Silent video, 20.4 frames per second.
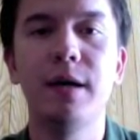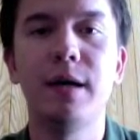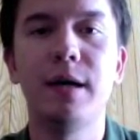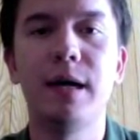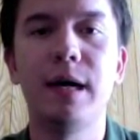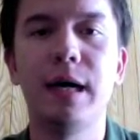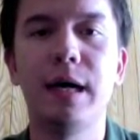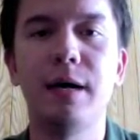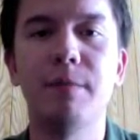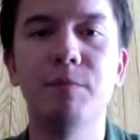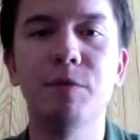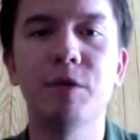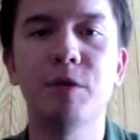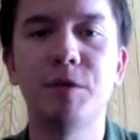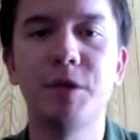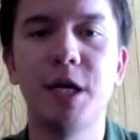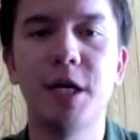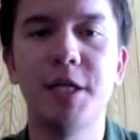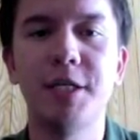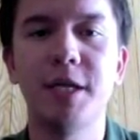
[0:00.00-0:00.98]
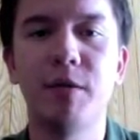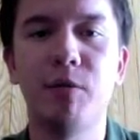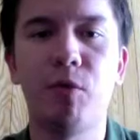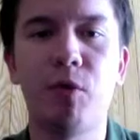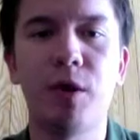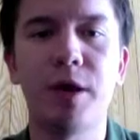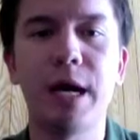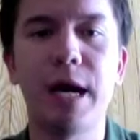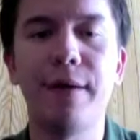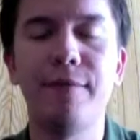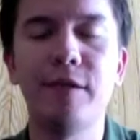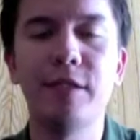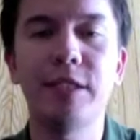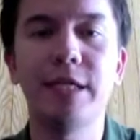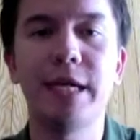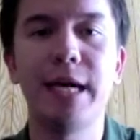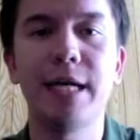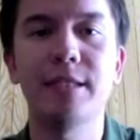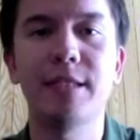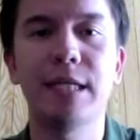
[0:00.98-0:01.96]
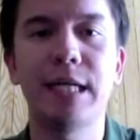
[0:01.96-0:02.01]
So Dante Warren obviously
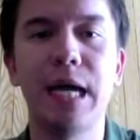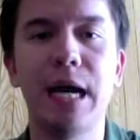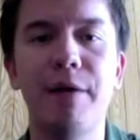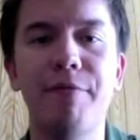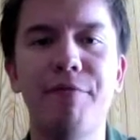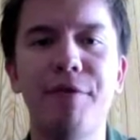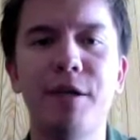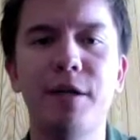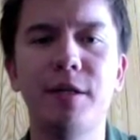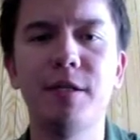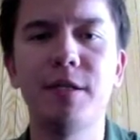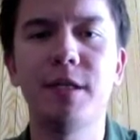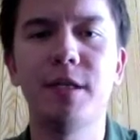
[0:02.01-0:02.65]
has the confidence